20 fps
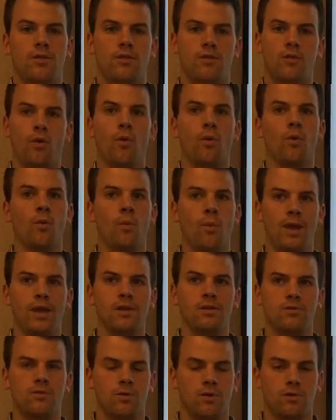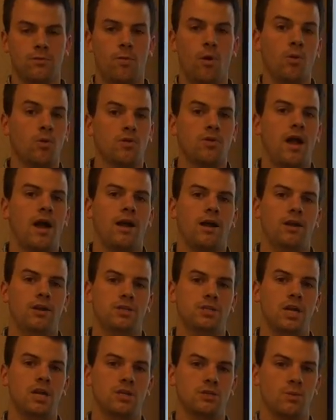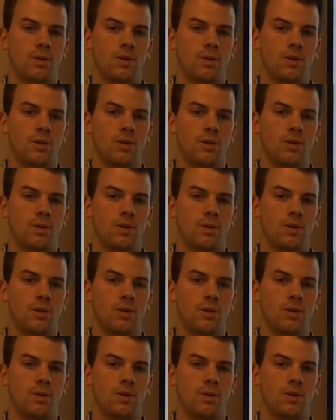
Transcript: the total weight to a spoke is not going to change.